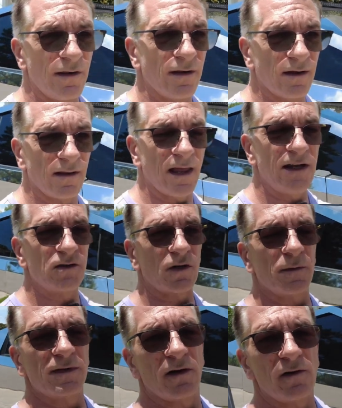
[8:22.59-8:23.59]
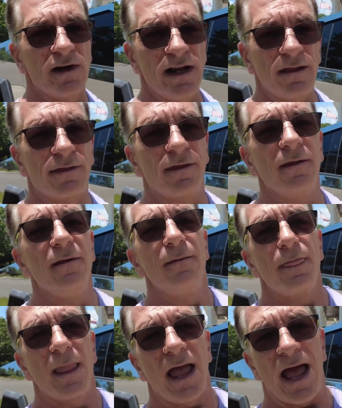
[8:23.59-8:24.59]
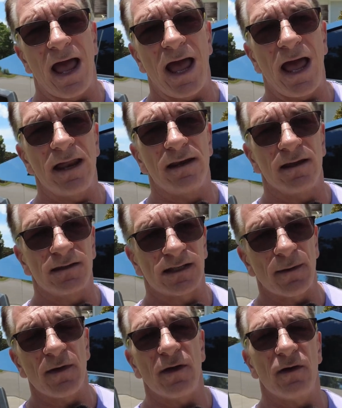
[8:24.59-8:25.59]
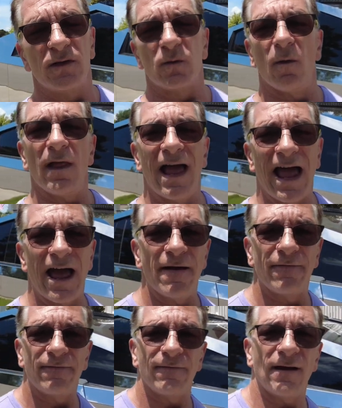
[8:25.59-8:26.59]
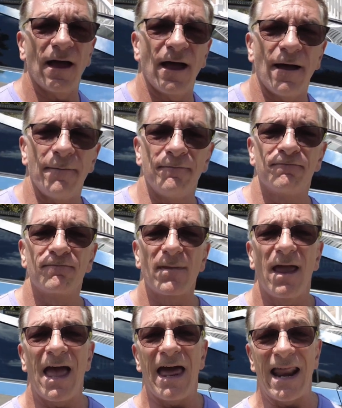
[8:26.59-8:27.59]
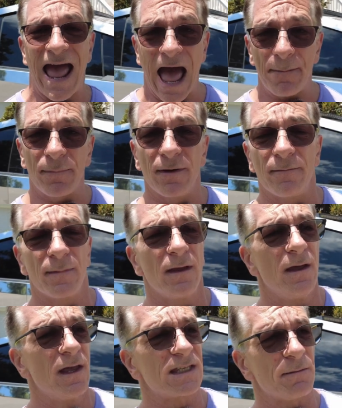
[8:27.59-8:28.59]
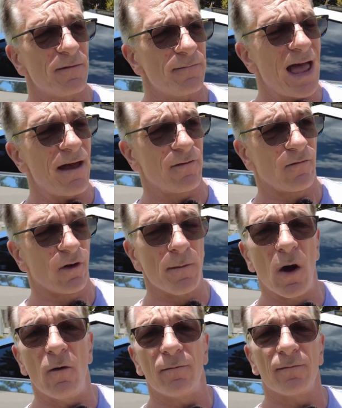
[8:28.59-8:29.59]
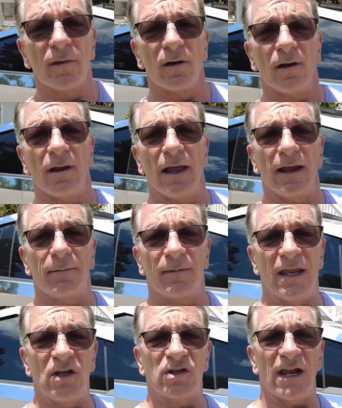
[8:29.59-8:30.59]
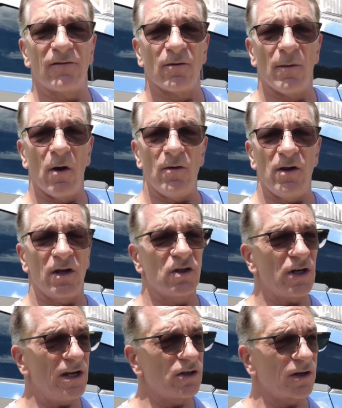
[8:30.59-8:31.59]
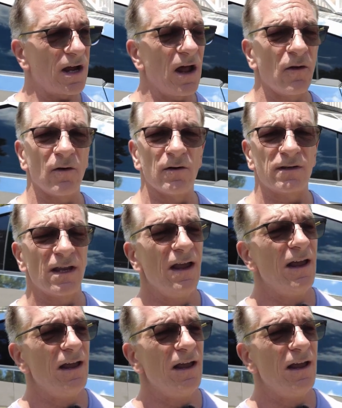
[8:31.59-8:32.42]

run the light strips underneath. And some of those will have an app. Some of them have a remote, little like keychain remote. You can change the colors,